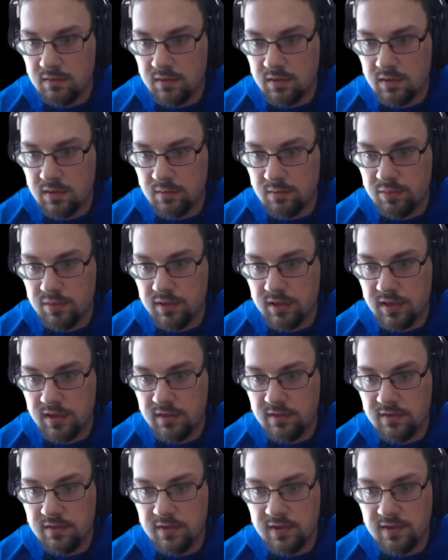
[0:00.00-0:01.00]
complete
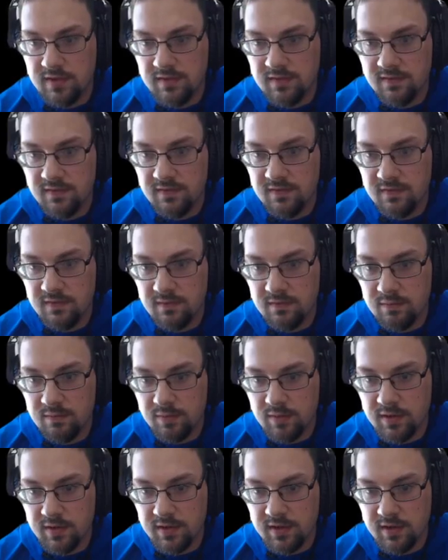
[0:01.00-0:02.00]
this
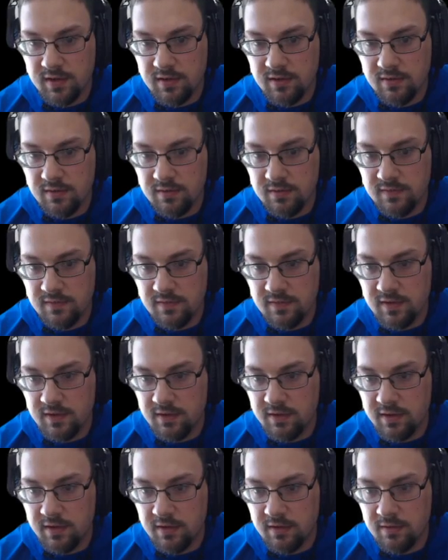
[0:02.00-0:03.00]
particular
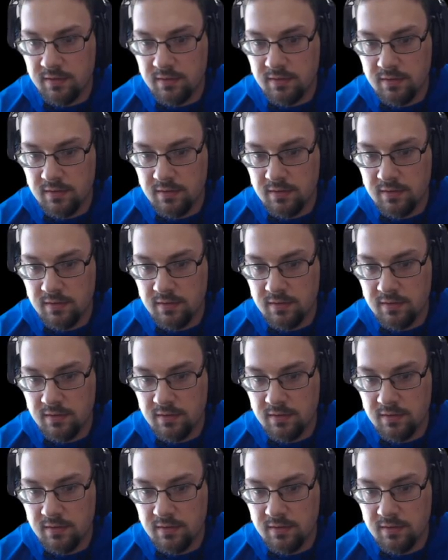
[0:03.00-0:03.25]
scenario.